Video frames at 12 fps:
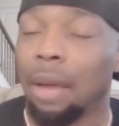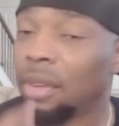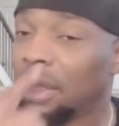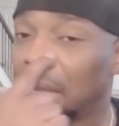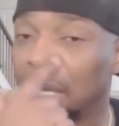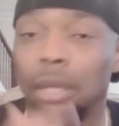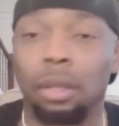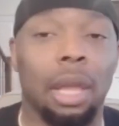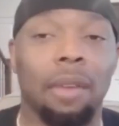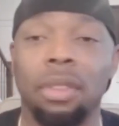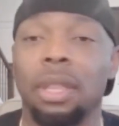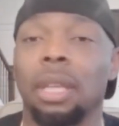Everything
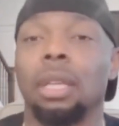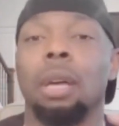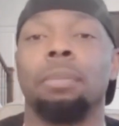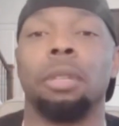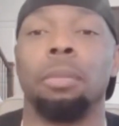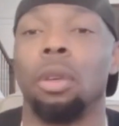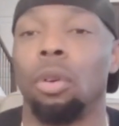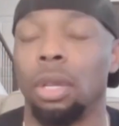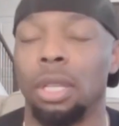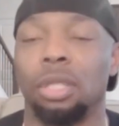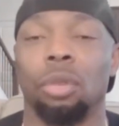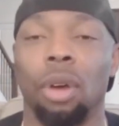can come to me on
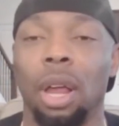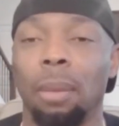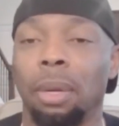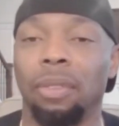Instagram.